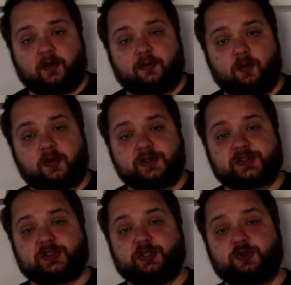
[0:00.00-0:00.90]
And of
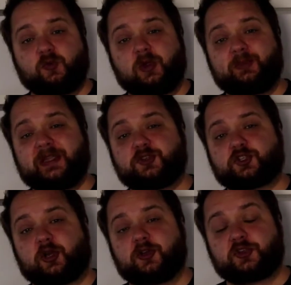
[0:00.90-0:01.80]
course, you will be in
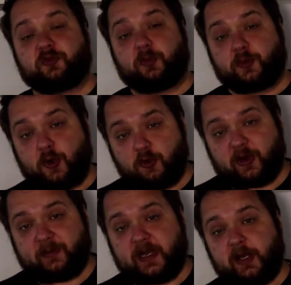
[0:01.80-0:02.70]
charge of
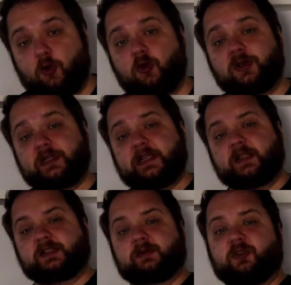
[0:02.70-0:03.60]
programming or
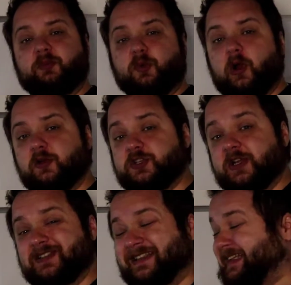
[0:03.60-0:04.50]
leading some of the
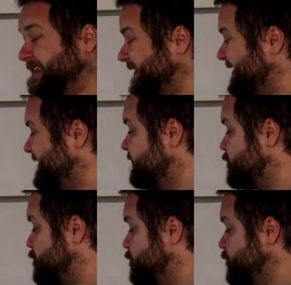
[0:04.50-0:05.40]
projects that lead
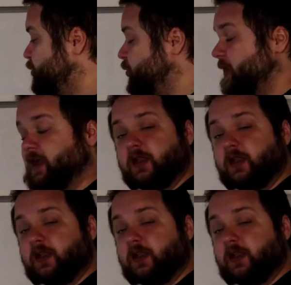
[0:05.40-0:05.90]
to